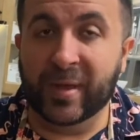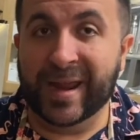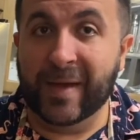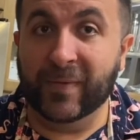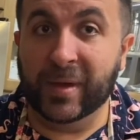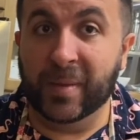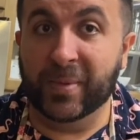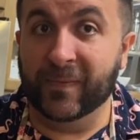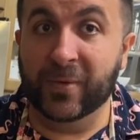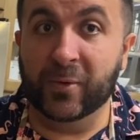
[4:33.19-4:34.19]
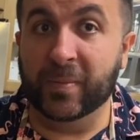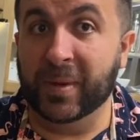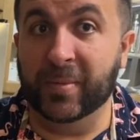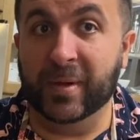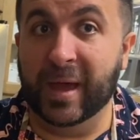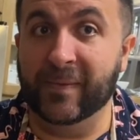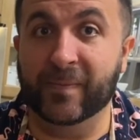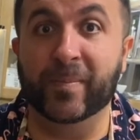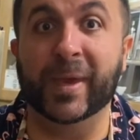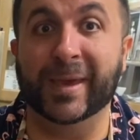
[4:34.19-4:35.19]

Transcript: than half a cup if those people have big